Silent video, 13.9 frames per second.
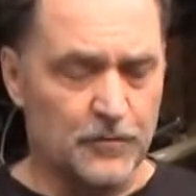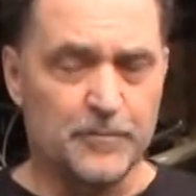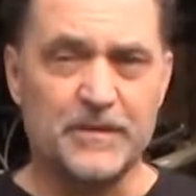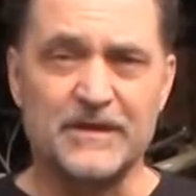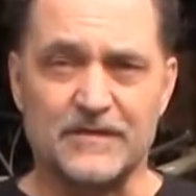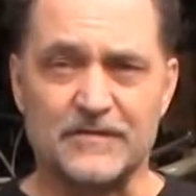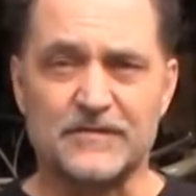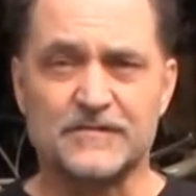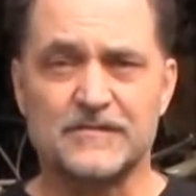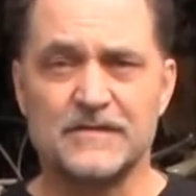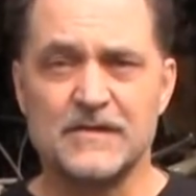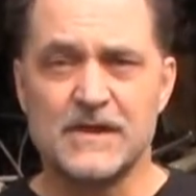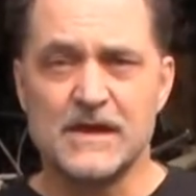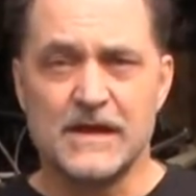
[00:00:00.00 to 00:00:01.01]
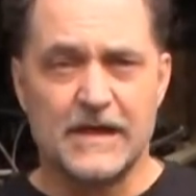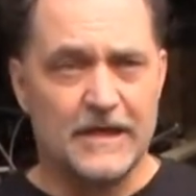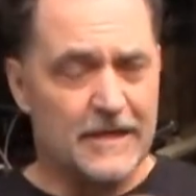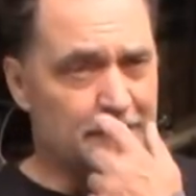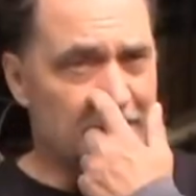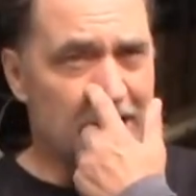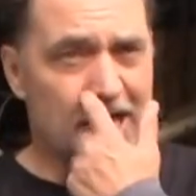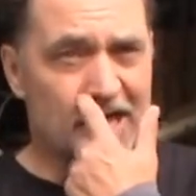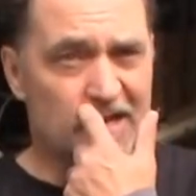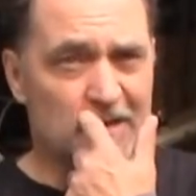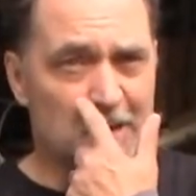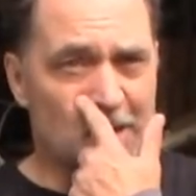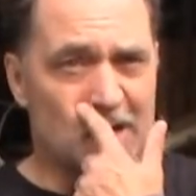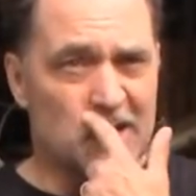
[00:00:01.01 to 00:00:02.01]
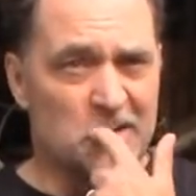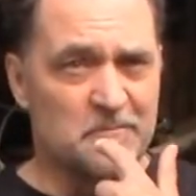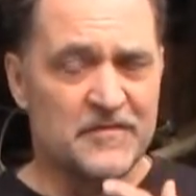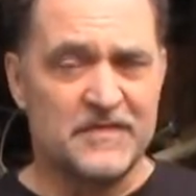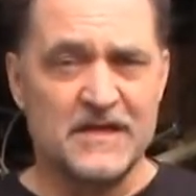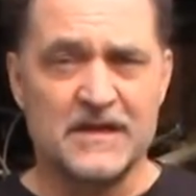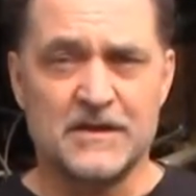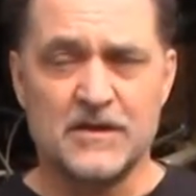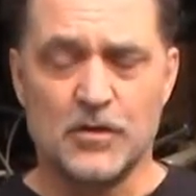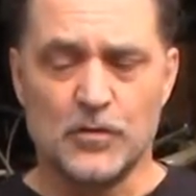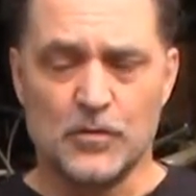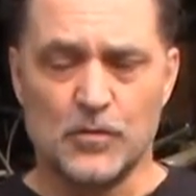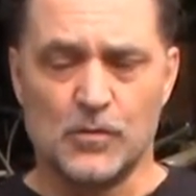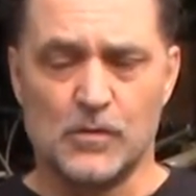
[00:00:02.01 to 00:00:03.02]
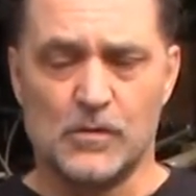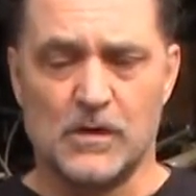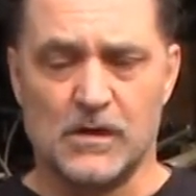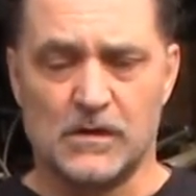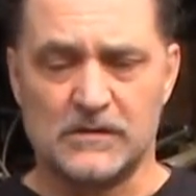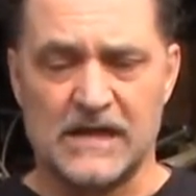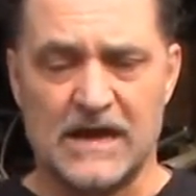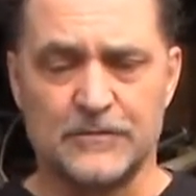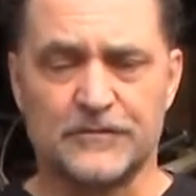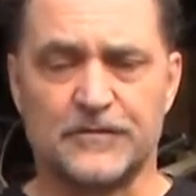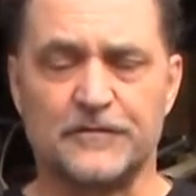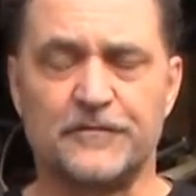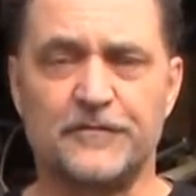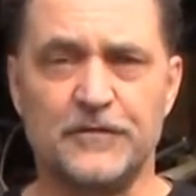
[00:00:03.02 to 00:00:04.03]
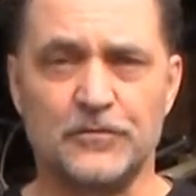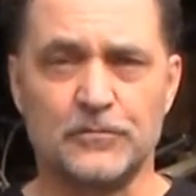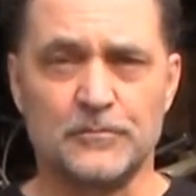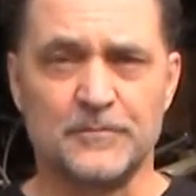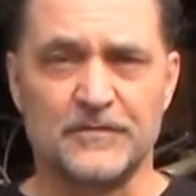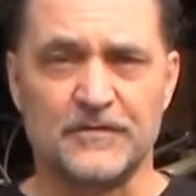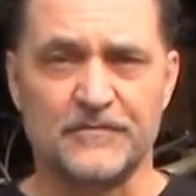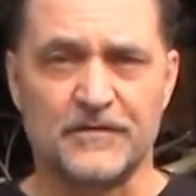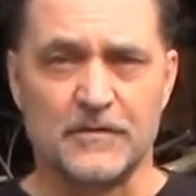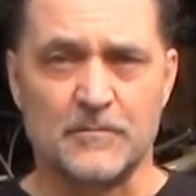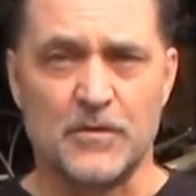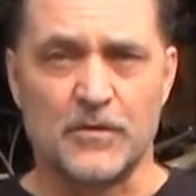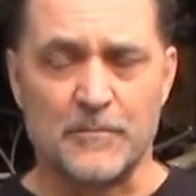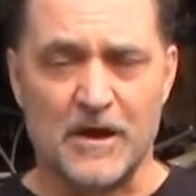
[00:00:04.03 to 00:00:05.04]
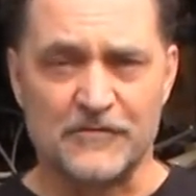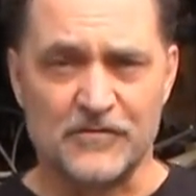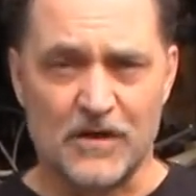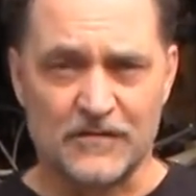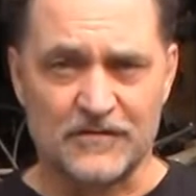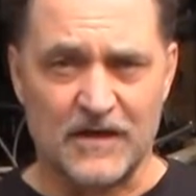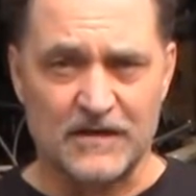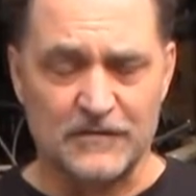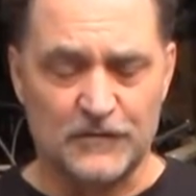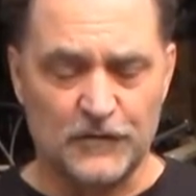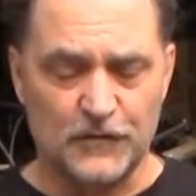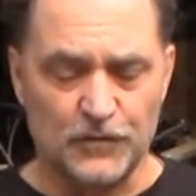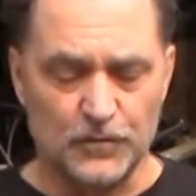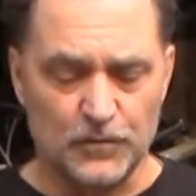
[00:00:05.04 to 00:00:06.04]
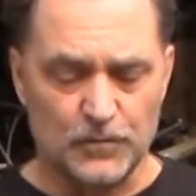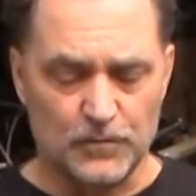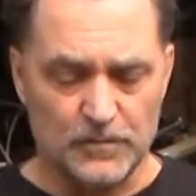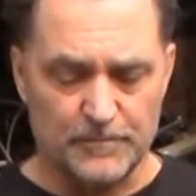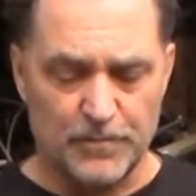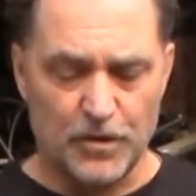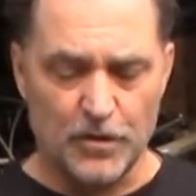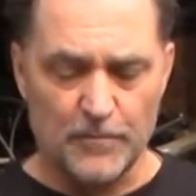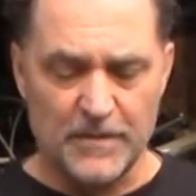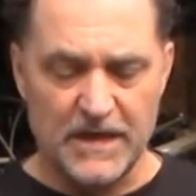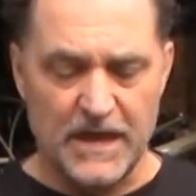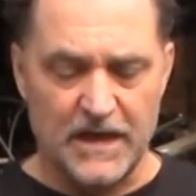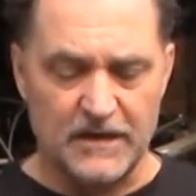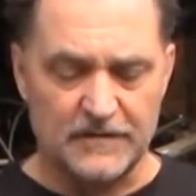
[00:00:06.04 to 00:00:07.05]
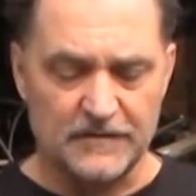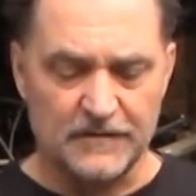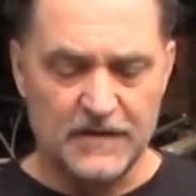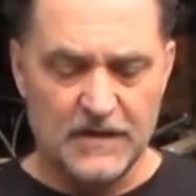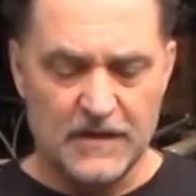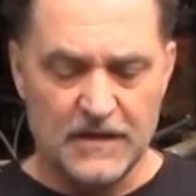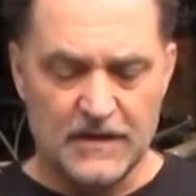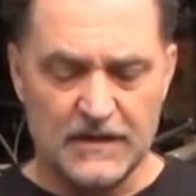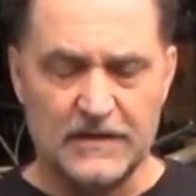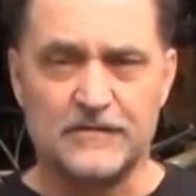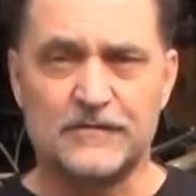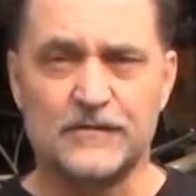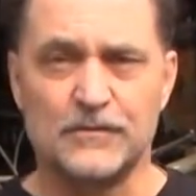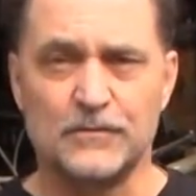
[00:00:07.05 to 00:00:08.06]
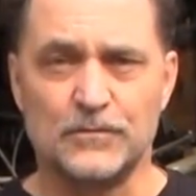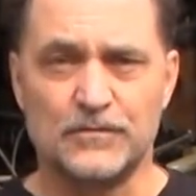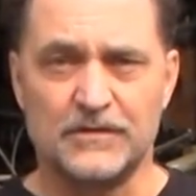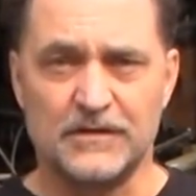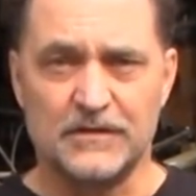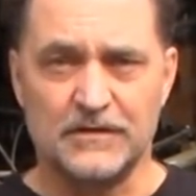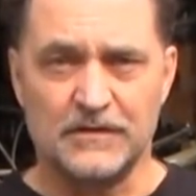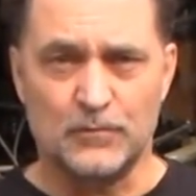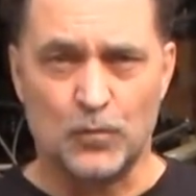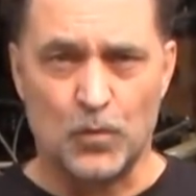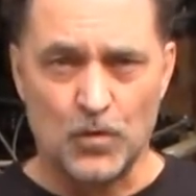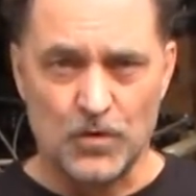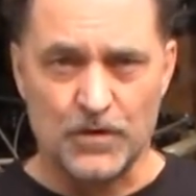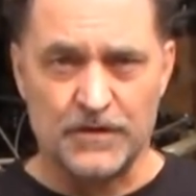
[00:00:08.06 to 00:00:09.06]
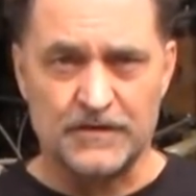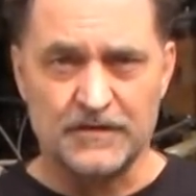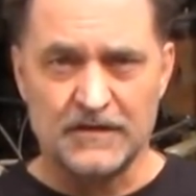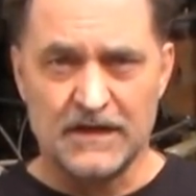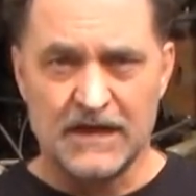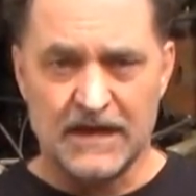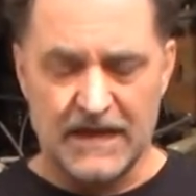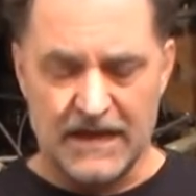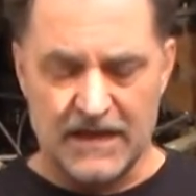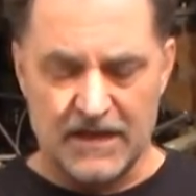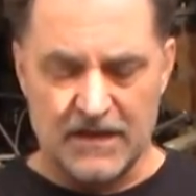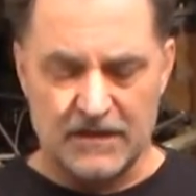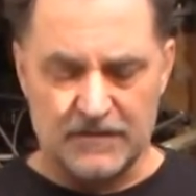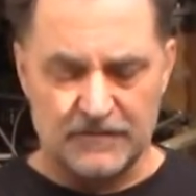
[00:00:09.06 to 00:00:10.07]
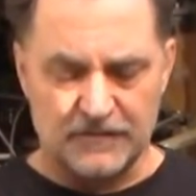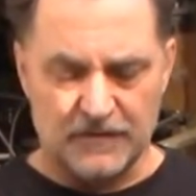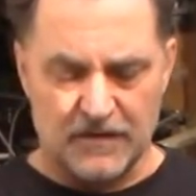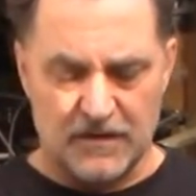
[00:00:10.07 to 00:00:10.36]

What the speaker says: your piece that then allows the fumes of the ammonium hydroxide to permeate into the wood and